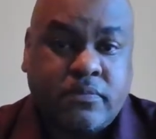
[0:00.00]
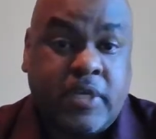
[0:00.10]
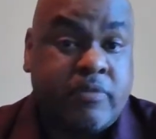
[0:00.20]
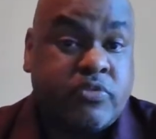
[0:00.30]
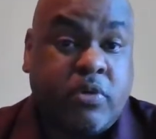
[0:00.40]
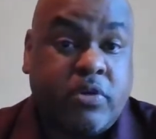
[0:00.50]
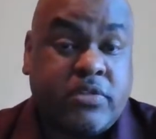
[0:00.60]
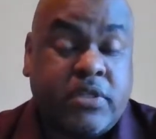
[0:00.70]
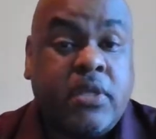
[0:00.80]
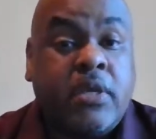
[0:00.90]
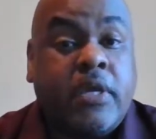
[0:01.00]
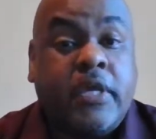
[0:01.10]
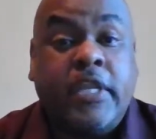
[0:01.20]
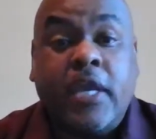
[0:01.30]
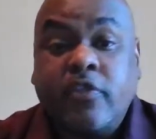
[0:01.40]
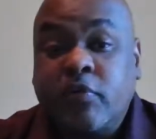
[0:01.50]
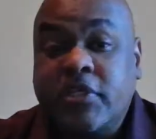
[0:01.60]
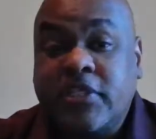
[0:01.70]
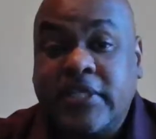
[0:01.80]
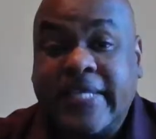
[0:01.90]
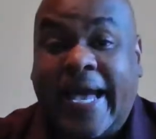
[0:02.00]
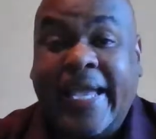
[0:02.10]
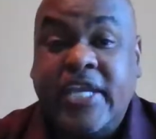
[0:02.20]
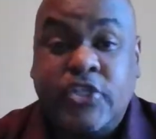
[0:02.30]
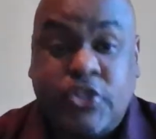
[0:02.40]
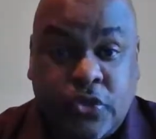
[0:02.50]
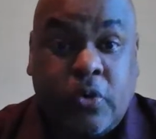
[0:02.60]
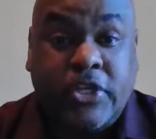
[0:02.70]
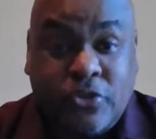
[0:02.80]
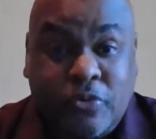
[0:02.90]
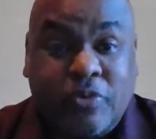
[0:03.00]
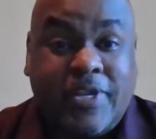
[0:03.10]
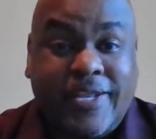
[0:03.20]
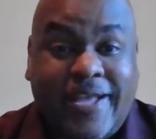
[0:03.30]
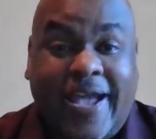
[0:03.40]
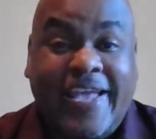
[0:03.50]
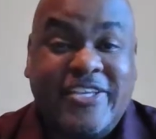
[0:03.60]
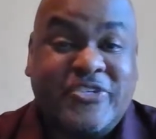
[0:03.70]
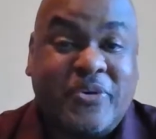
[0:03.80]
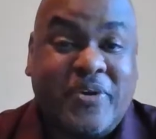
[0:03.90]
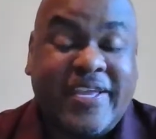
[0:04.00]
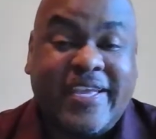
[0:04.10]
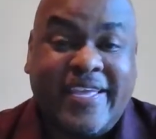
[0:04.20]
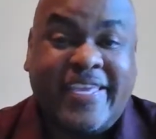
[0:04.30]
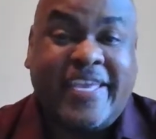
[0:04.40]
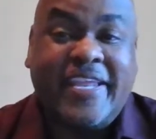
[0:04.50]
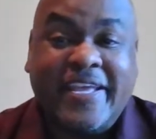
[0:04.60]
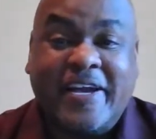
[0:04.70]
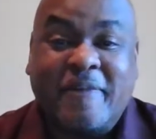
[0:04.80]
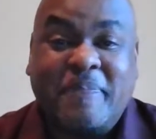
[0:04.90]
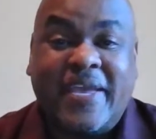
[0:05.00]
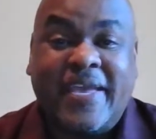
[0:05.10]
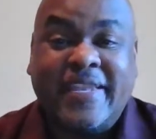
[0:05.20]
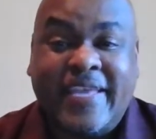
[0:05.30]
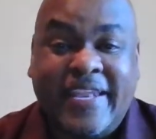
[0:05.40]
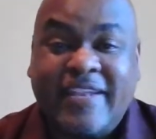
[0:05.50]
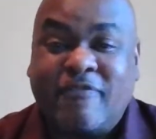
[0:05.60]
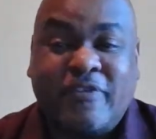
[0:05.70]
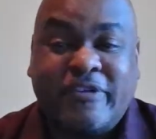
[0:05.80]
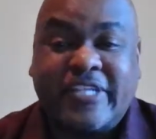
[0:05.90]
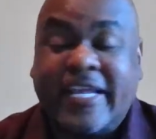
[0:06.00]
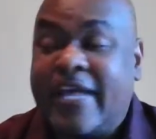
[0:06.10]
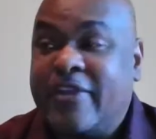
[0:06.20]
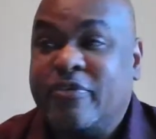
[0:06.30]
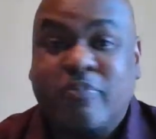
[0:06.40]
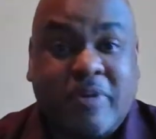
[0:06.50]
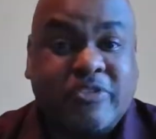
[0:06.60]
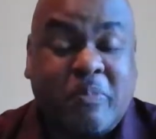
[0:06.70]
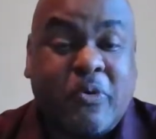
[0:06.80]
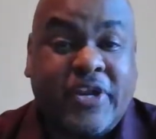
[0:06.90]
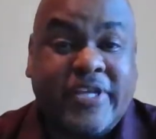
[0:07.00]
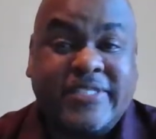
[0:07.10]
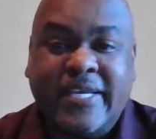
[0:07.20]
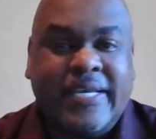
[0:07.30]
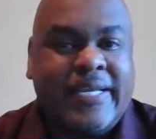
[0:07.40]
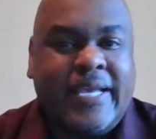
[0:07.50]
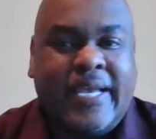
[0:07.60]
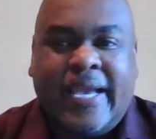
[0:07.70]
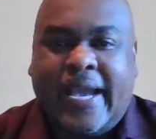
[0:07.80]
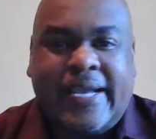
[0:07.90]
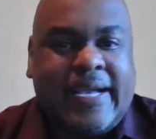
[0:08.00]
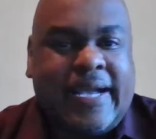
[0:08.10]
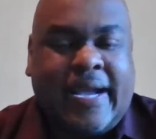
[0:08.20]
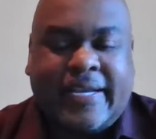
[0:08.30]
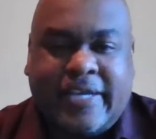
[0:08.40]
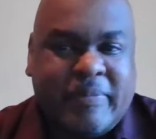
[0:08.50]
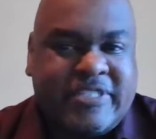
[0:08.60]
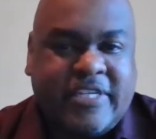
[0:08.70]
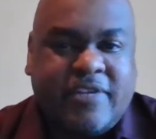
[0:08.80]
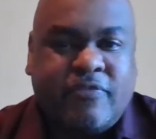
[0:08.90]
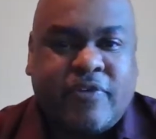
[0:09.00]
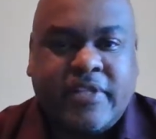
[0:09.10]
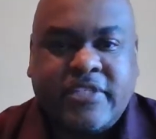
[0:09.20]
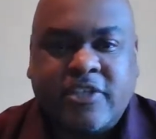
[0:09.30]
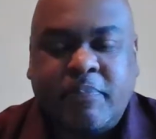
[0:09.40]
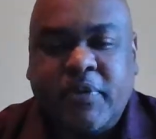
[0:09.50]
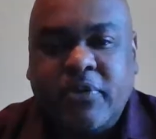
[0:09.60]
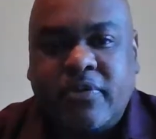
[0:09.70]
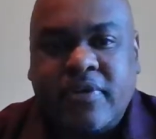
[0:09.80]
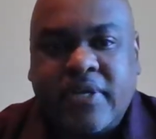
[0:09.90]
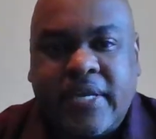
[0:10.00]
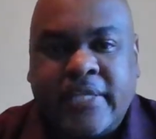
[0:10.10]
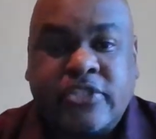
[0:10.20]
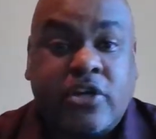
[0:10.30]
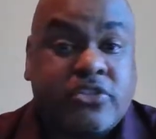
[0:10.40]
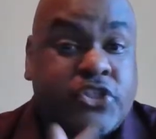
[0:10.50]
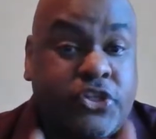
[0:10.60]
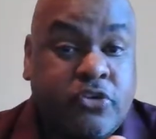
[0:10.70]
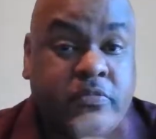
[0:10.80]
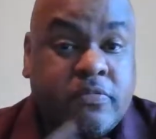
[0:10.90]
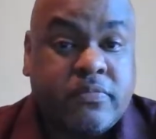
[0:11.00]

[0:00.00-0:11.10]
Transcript: It was worth it. And the other reason is I enjoy doing it. I enjoy getting up and getting the first thing I do most mornings. I come and sit in front of this computer and talk to you,